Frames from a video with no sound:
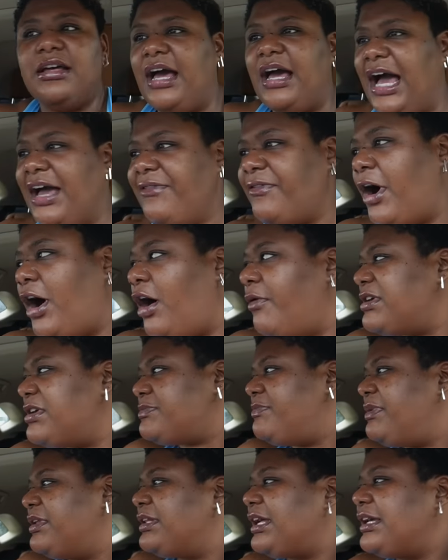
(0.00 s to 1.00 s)
I've
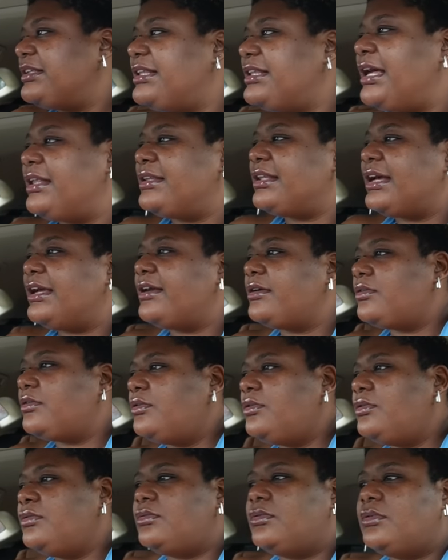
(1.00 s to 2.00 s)
always been like that. Like,
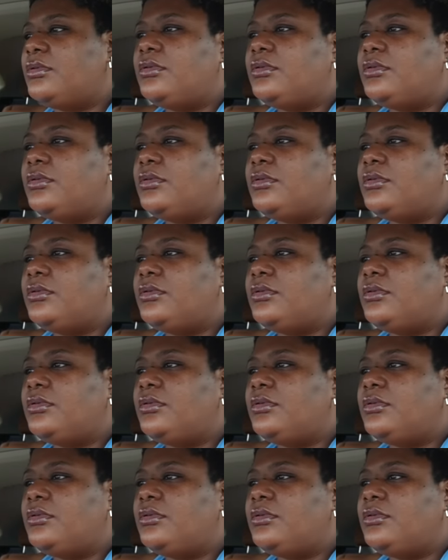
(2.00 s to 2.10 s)
ooh.